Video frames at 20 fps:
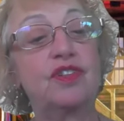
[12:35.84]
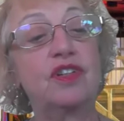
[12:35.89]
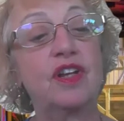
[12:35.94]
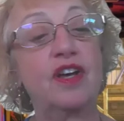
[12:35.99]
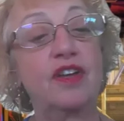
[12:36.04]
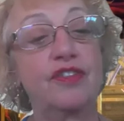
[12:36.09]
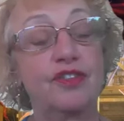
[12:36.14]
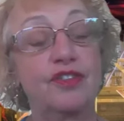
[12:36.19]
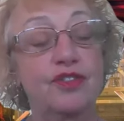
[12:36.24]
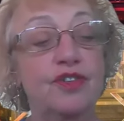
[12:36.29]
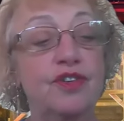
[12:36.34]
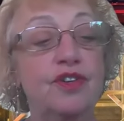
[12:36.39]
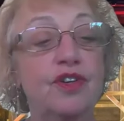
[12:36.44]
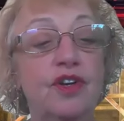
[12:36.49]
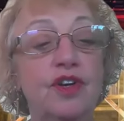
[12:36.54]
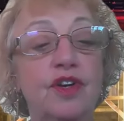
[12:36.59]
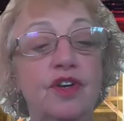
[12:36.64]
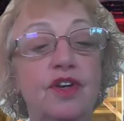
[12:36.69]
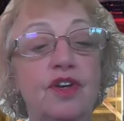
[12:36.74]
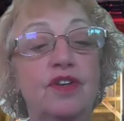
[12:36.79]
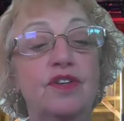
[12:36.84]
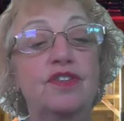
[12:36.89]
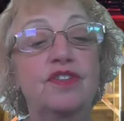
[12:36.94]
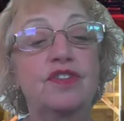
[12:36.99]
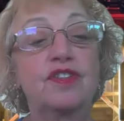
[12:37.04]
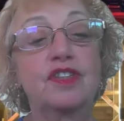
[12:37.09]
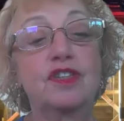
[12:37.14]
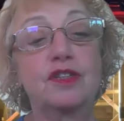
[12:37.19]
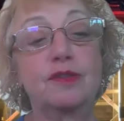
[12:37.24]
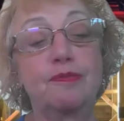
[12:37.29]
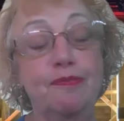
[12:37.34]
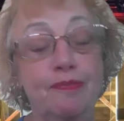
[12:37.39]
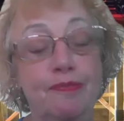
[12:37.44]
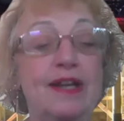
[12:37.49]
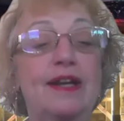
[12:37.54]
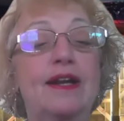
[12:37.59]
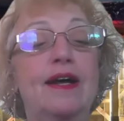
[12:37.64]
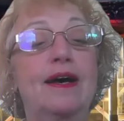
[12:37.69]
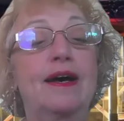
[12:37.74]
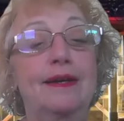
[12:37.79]
another
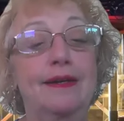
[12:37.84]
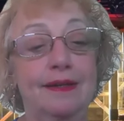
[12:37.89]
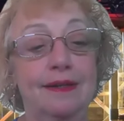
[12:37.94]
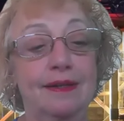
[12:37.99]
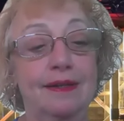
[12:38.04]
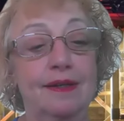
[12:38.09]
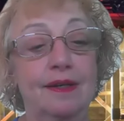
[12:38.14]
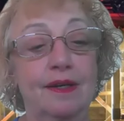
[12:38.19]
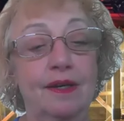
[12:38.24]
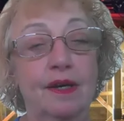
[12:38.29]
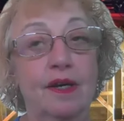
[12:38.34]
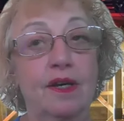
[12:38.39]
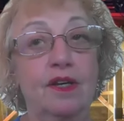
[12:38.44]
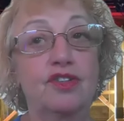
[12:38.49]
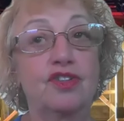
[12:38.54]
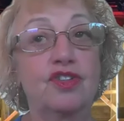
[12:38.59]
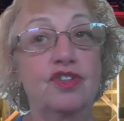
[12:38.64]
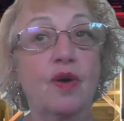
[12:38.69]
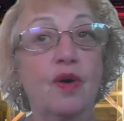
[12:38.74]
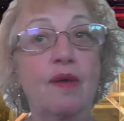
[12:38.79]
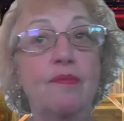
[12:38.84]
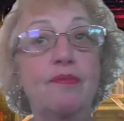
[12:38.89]
spin on it. So I've